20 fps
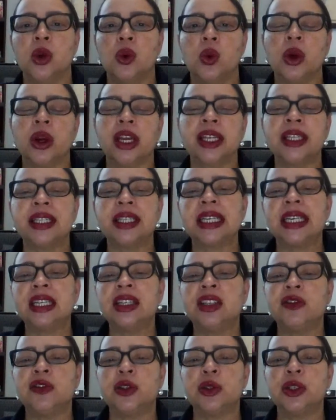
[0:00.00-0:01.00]
Whereas the
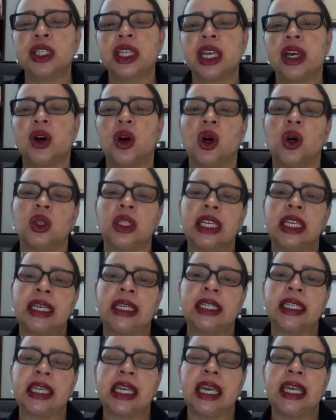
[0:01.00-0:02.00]
interval scale only
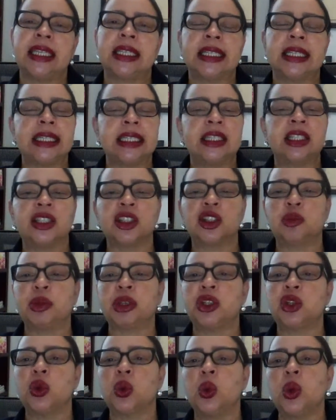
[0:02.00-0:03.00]
indicates the distance
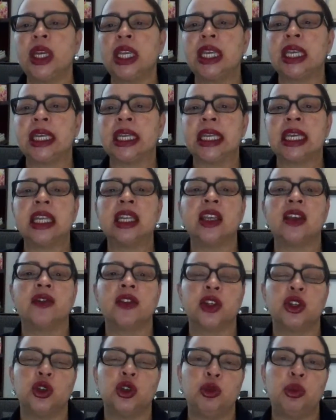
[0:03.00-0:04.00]
between any of
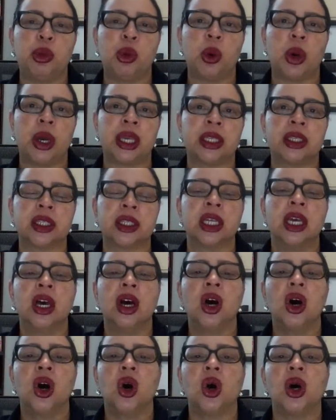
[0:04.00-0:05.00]
the 2 points
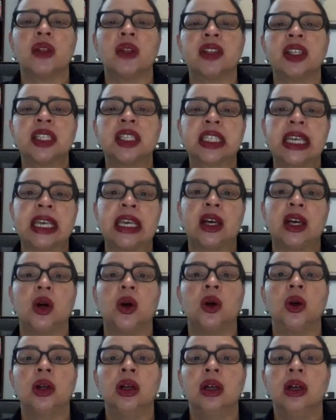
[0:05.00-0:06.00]
on the
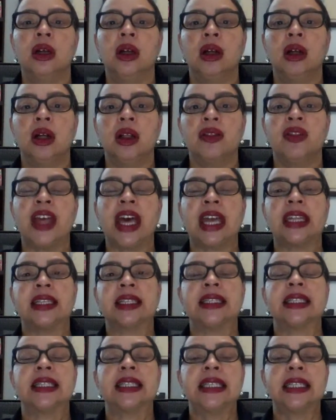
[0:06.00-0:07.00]
scale that
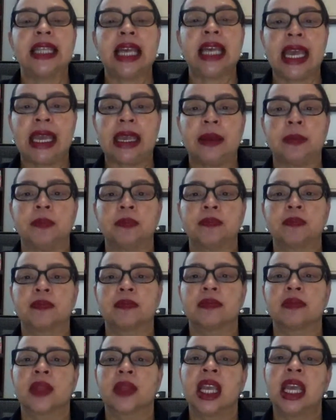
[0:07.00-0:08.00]
is the same.
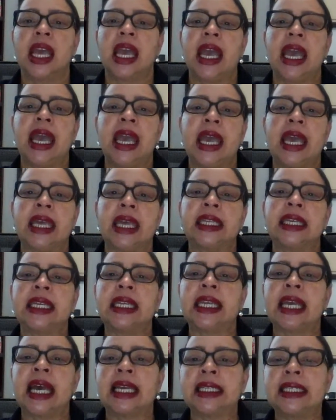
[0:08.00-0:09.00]
And
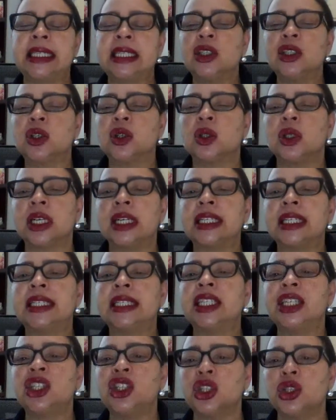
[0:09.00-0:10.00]
any identical
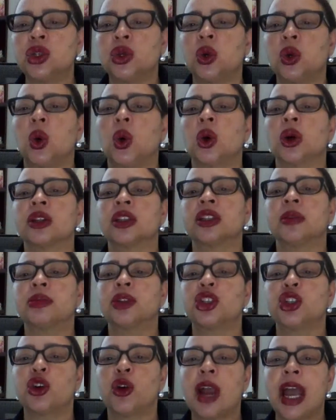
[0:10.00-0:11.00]
additional or
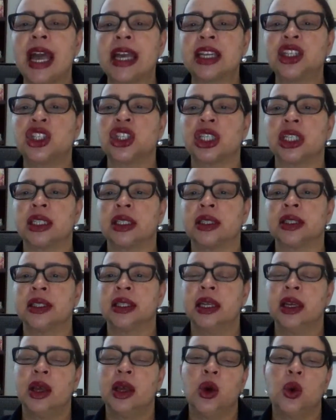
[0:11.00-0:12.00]

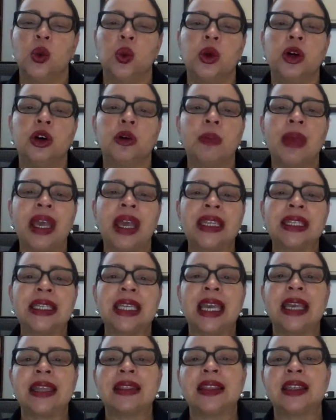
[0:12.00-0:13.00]
subtractions will
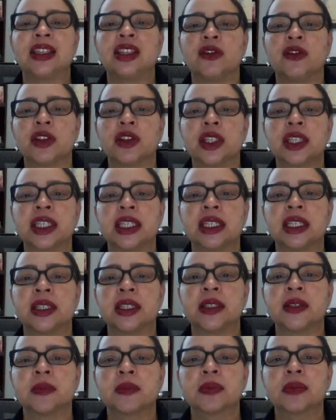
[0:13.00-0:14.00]
maintain the
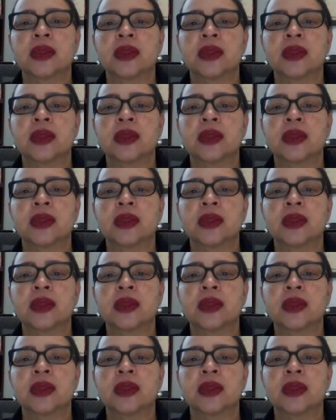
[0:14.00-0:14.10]
differences.